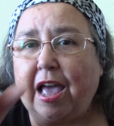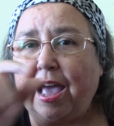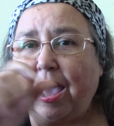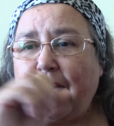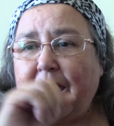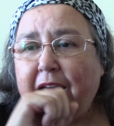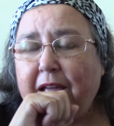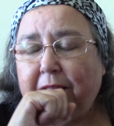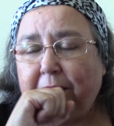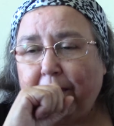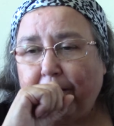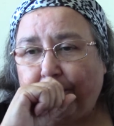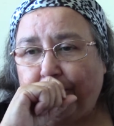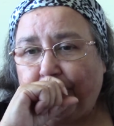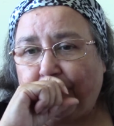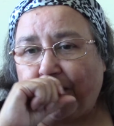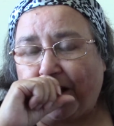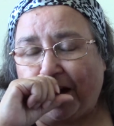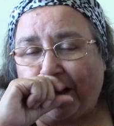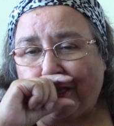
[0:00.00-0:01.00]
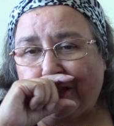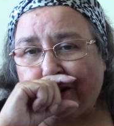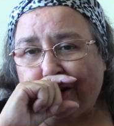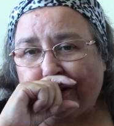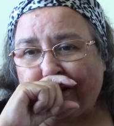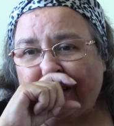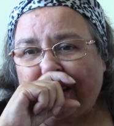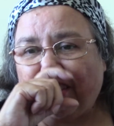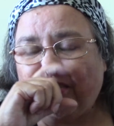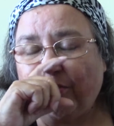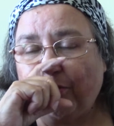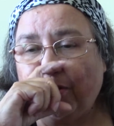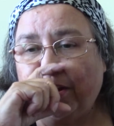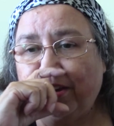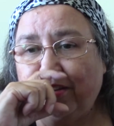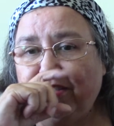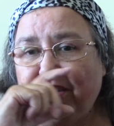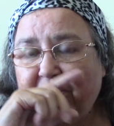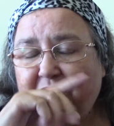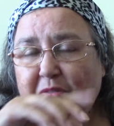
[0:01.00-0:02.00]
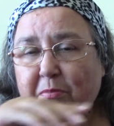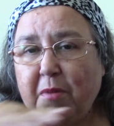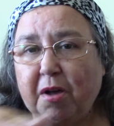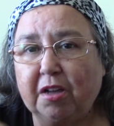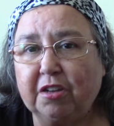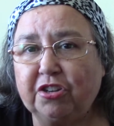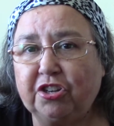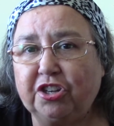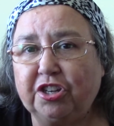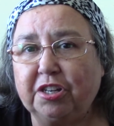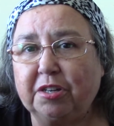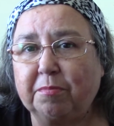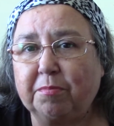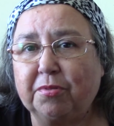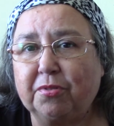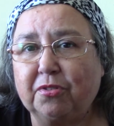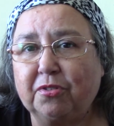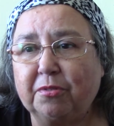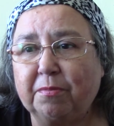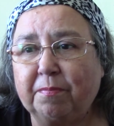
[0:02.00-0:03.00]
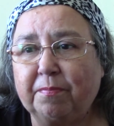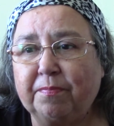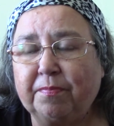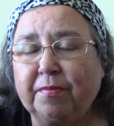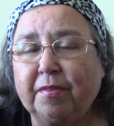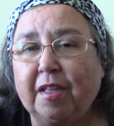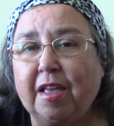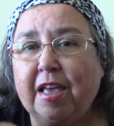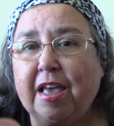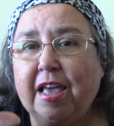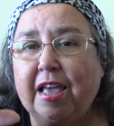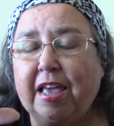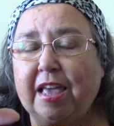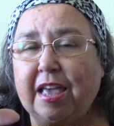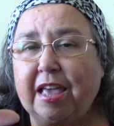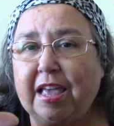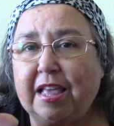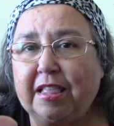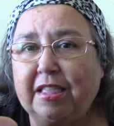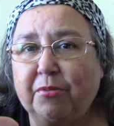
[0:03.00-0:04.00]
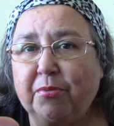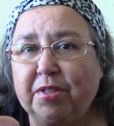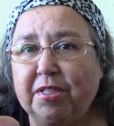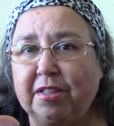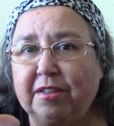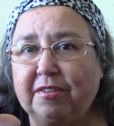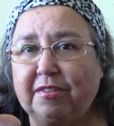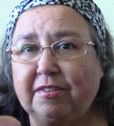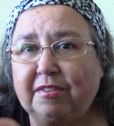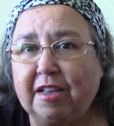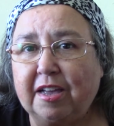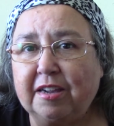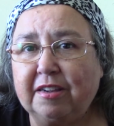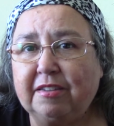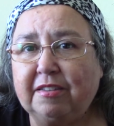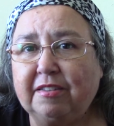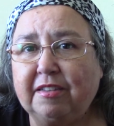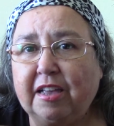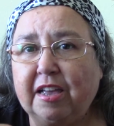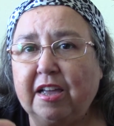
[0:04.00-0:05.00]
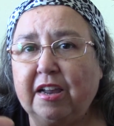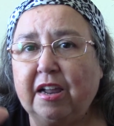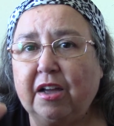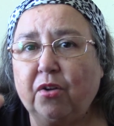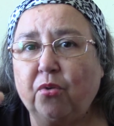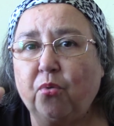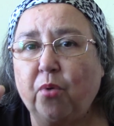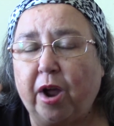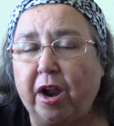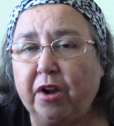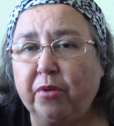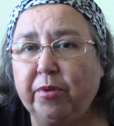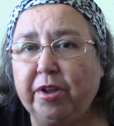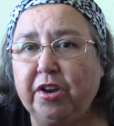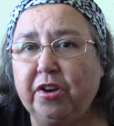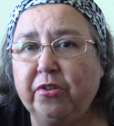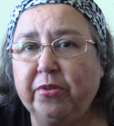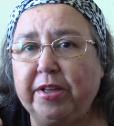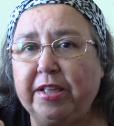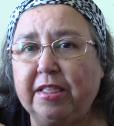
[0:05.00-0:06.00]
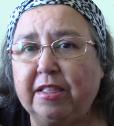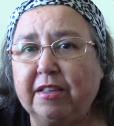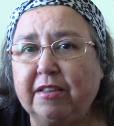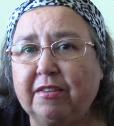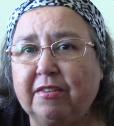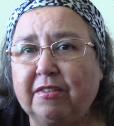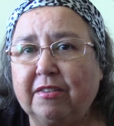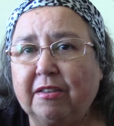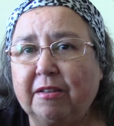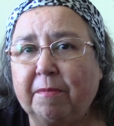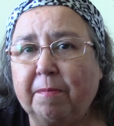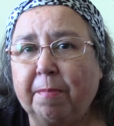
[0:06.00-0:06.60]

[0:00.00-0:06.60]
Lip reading: And the father of one of the small ships, when the son said, "Why are we doing this?"